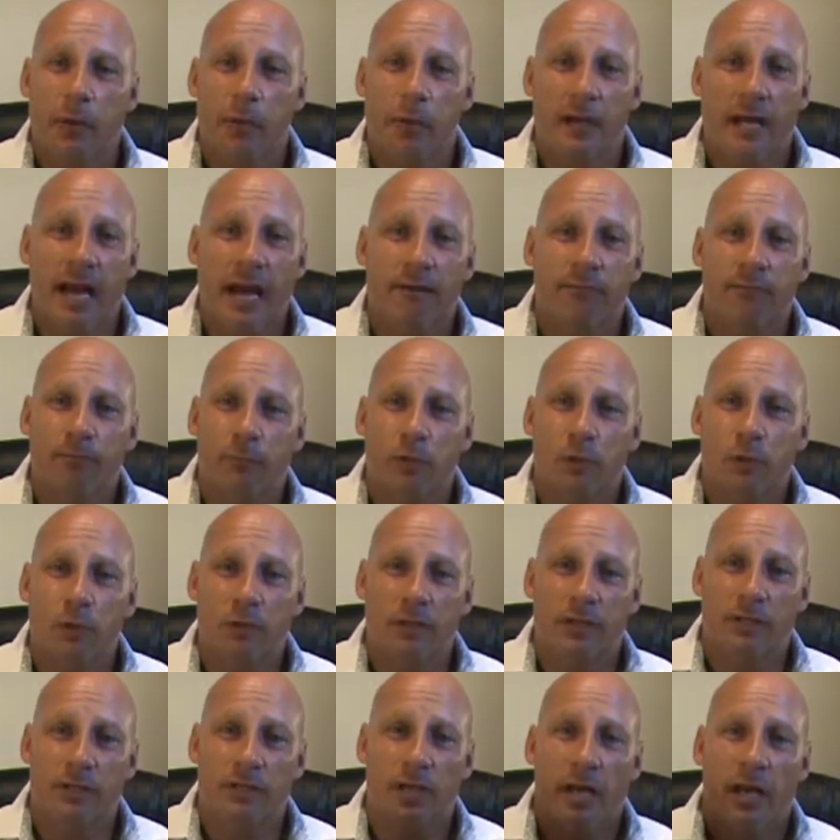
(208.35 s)
We'd have him do
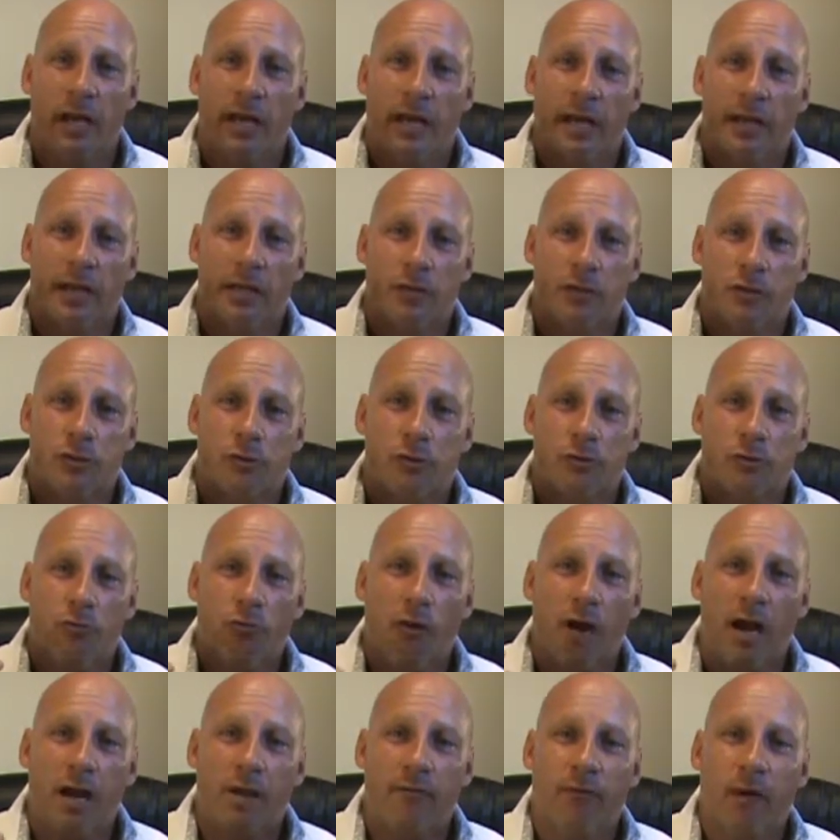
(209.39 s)
this: is
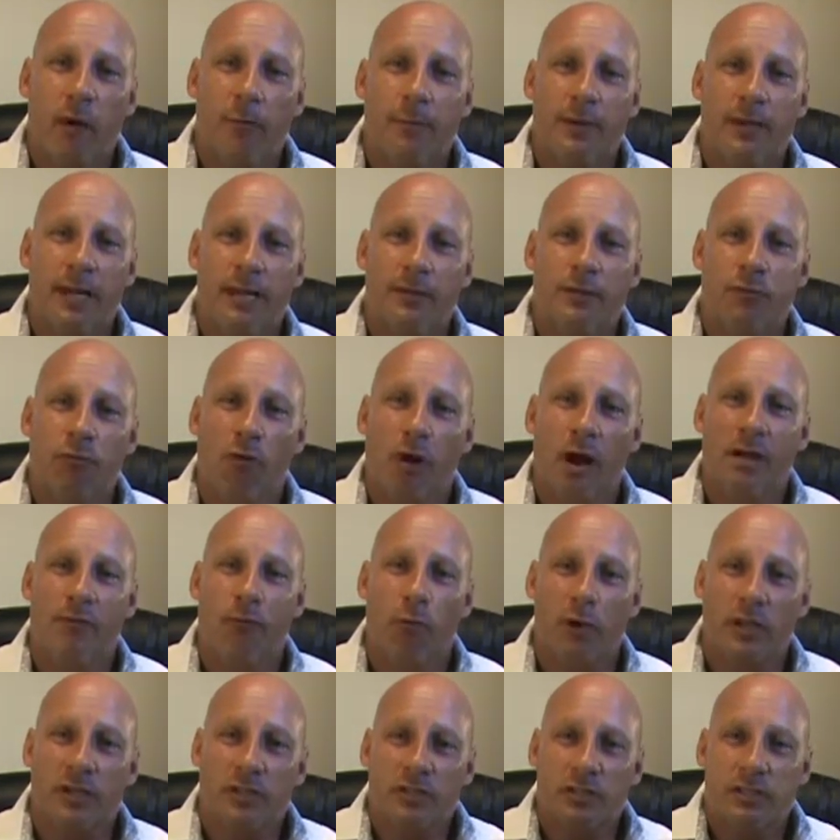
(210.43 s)
drive up in that
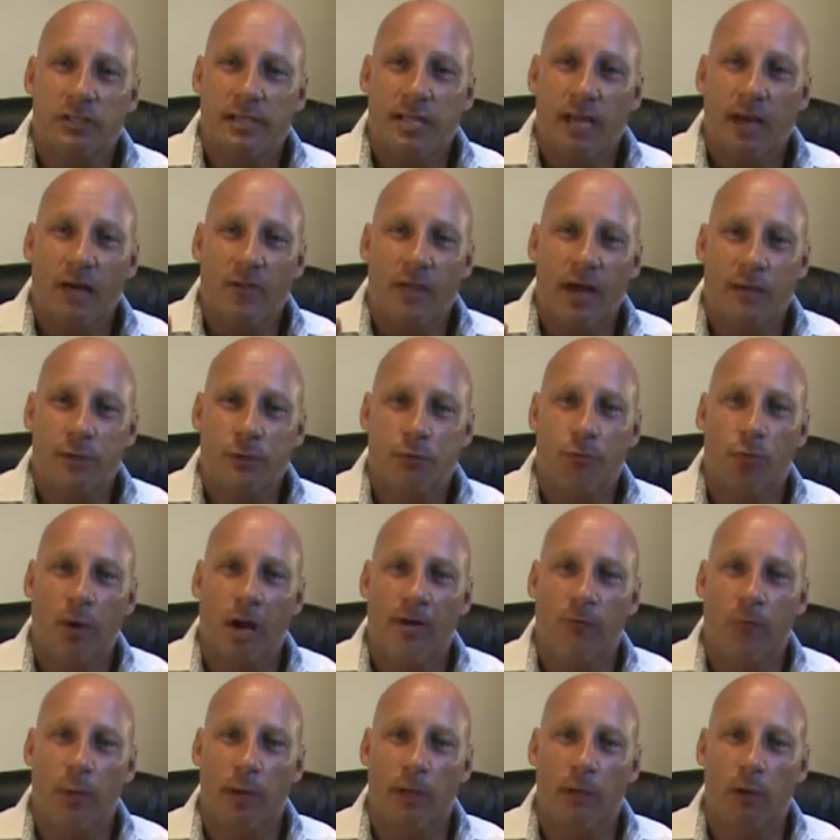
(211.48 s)
driveway, see how that
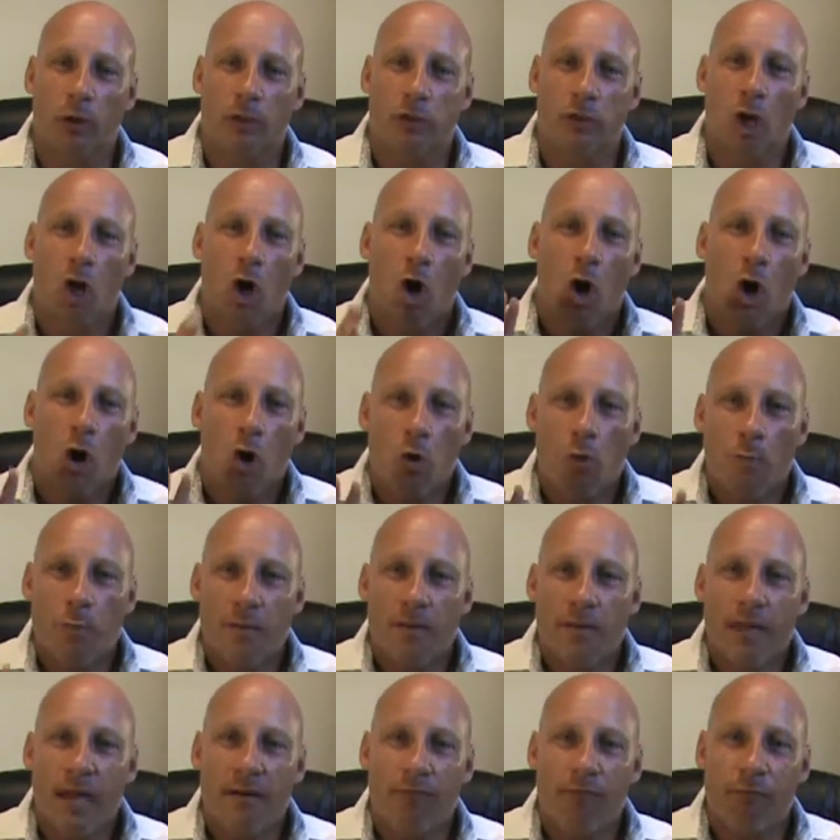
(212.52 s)
driveway looks,
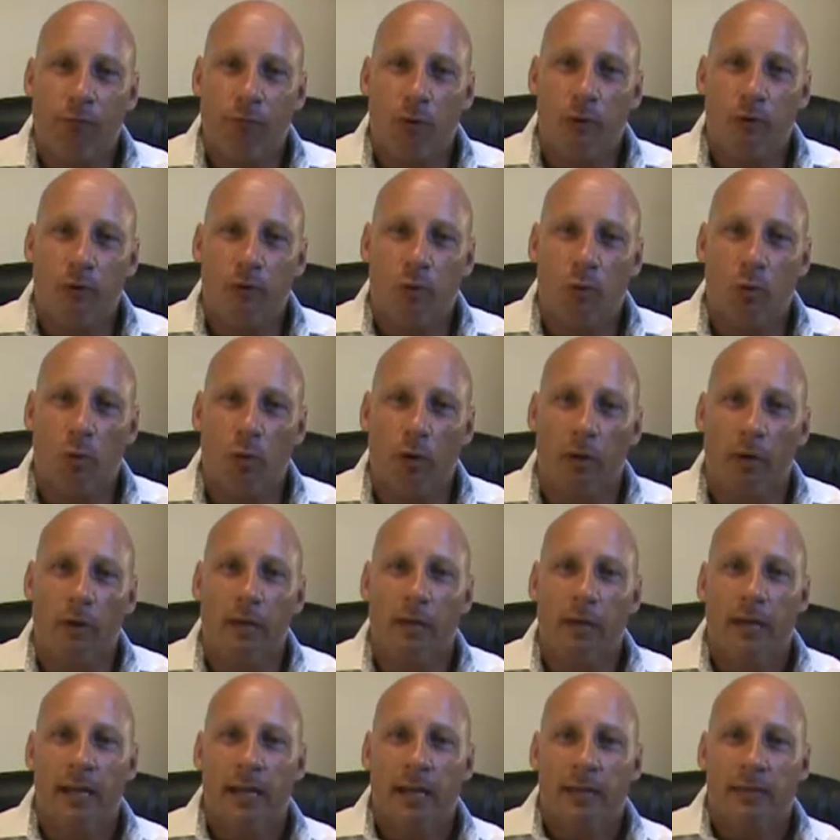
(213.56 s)
open that front door,
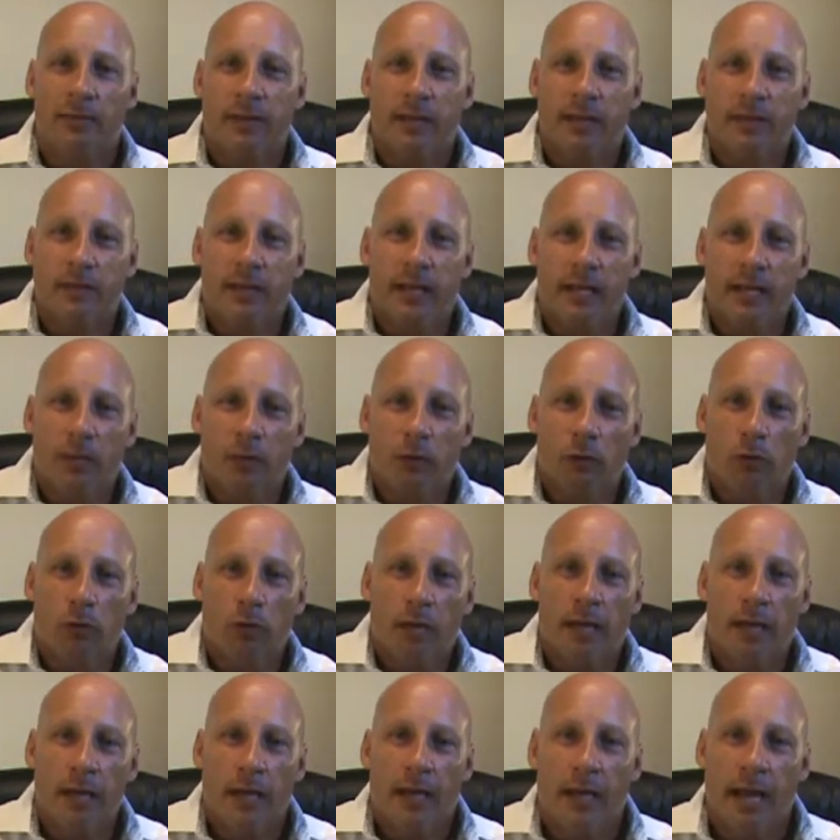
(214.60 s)
then take a
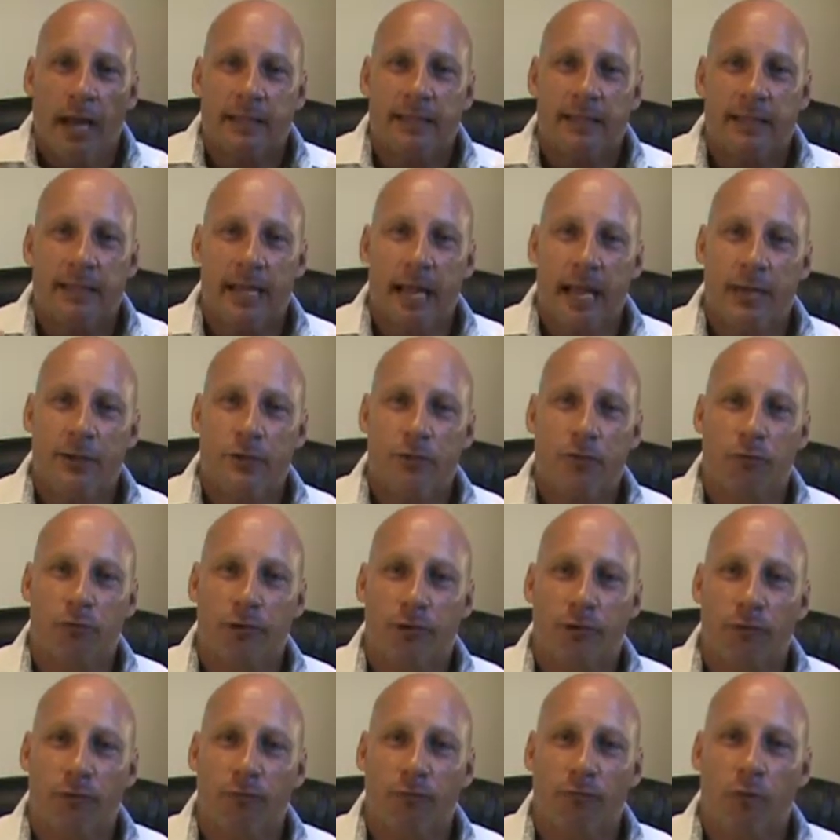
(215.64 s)
look at the entry,
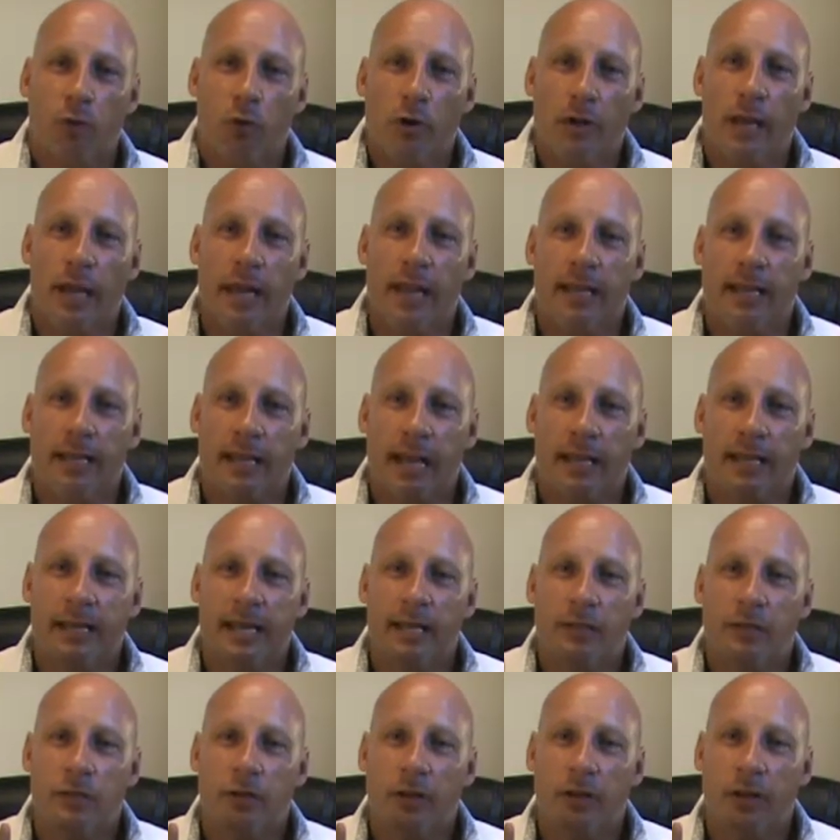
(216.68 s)
the foyer, and
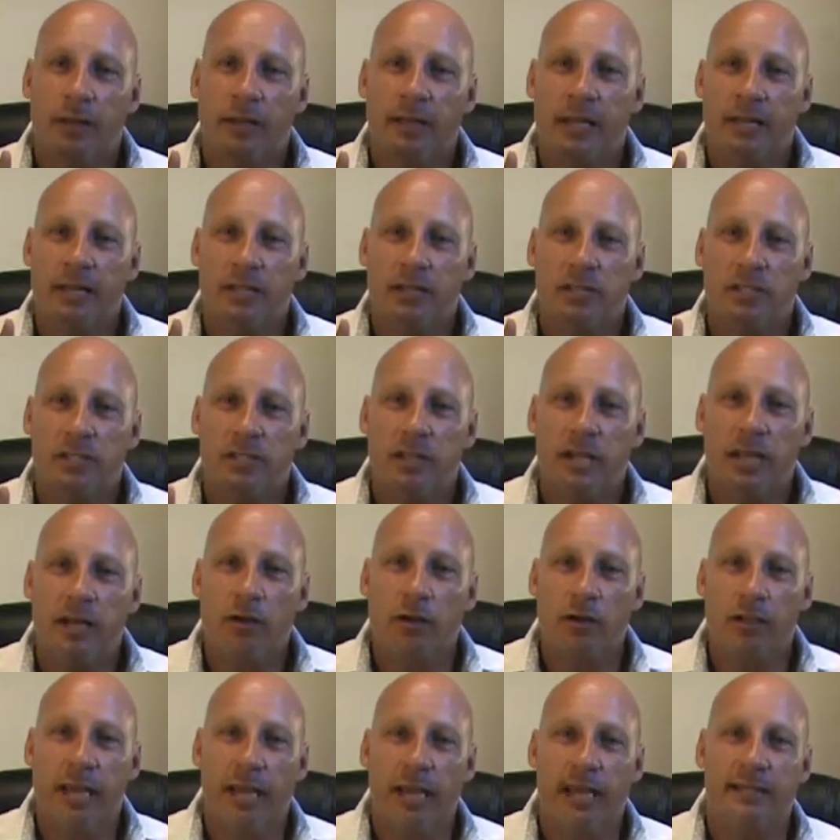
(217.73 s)
then the
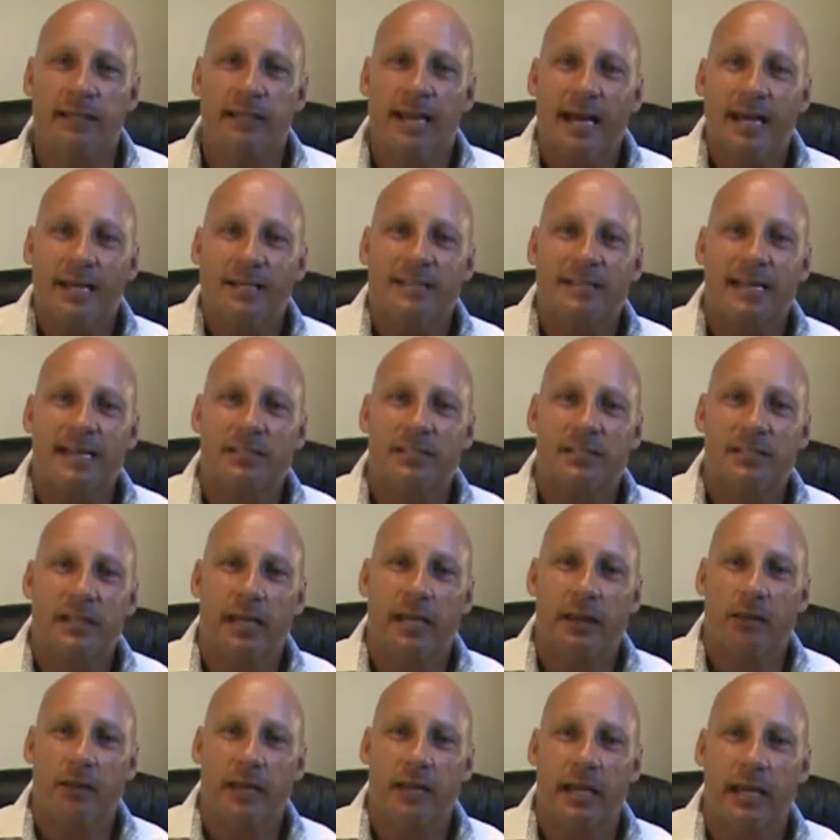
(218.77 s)
staircase. How does that
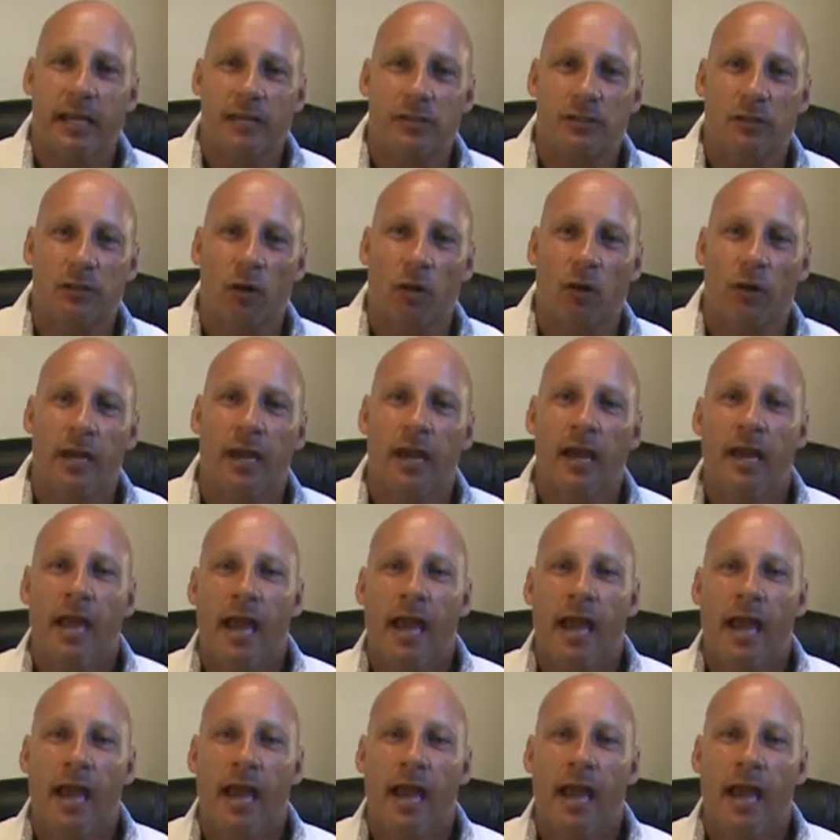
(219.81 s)
staircase look?